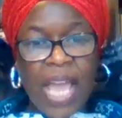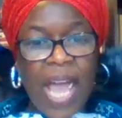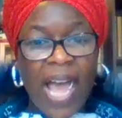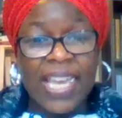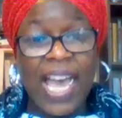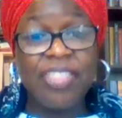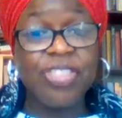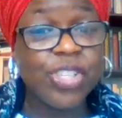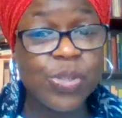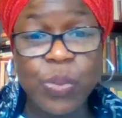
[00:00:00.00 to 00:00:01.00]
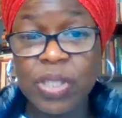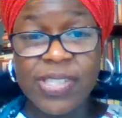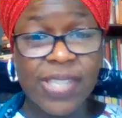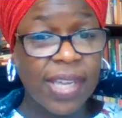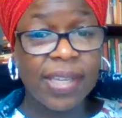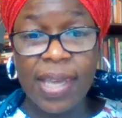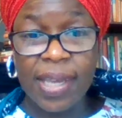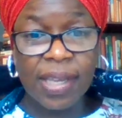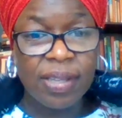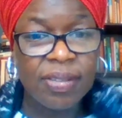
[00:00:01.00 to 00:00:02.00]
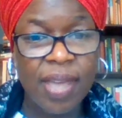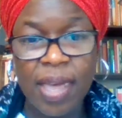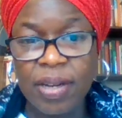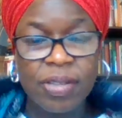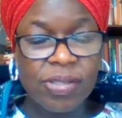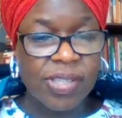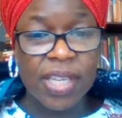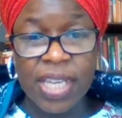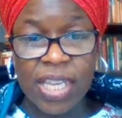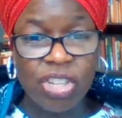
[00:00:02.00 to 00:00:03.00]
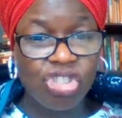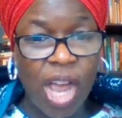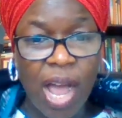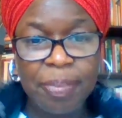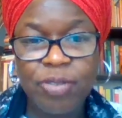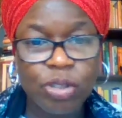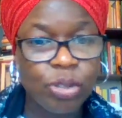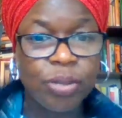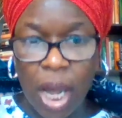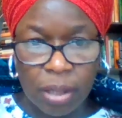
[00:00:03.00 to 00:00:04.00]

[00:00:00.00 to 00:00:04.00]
I got this one secondhand at a secondhand shop for $2.